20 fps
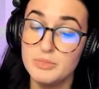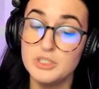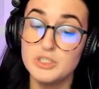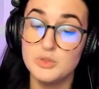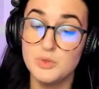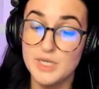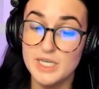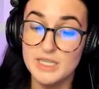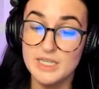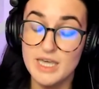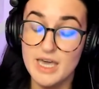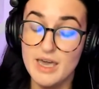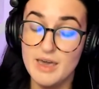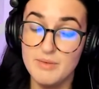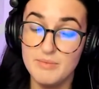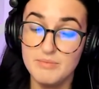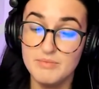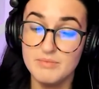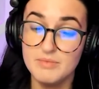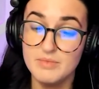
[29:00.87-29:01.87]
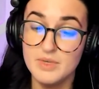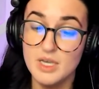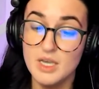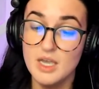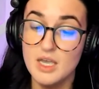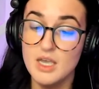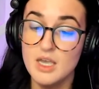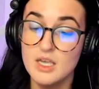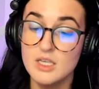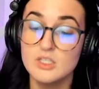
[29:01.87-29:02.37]
between them.
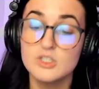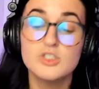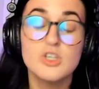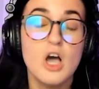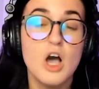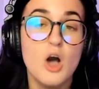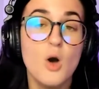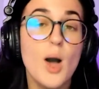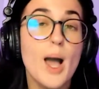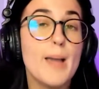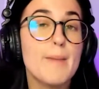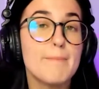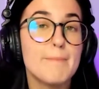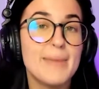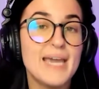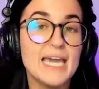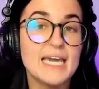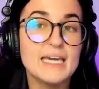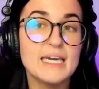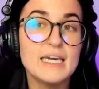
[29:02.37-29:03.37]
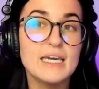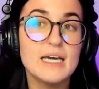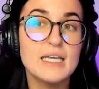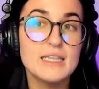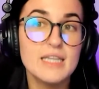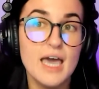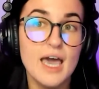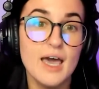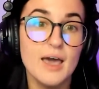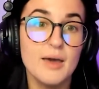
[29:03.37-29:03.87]
So I'm banking on